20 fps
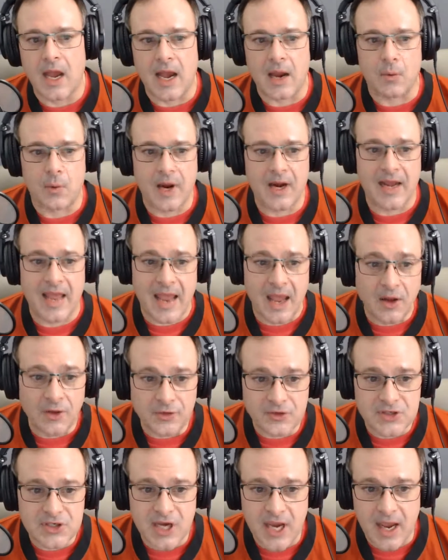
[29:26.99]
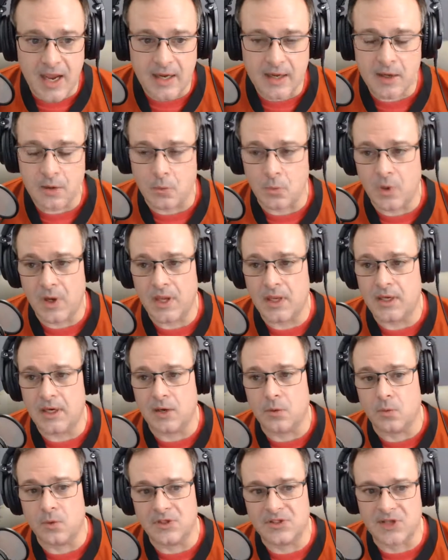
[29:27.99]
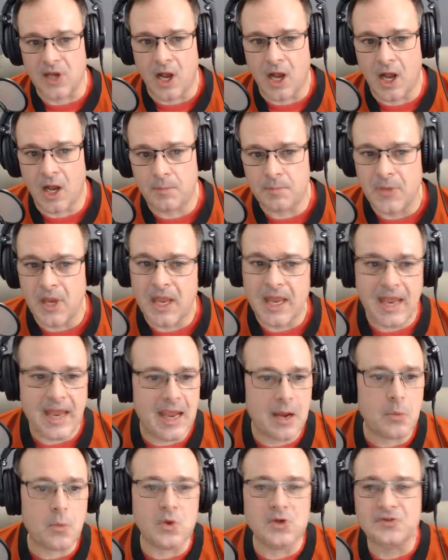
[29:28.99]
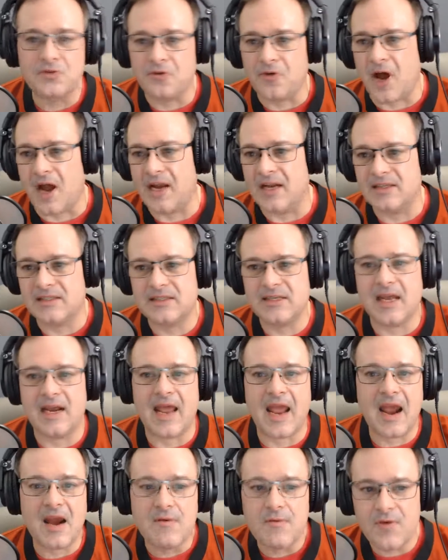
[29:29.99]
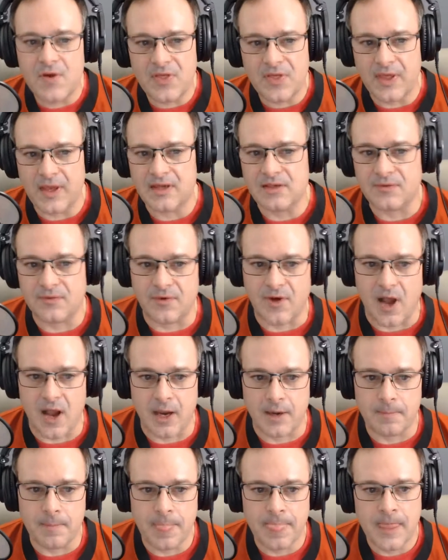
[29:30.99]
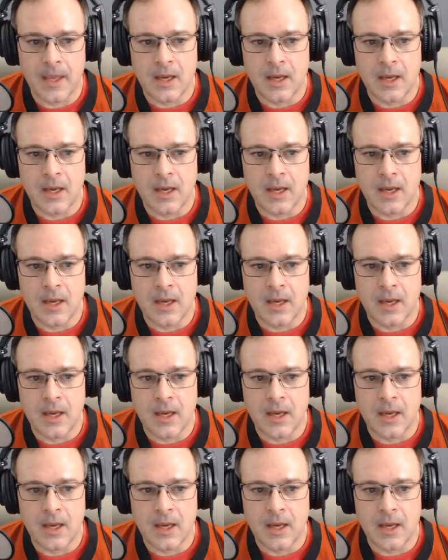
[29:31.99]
I ran a health check when it was up. It was fine. It said everything's fine.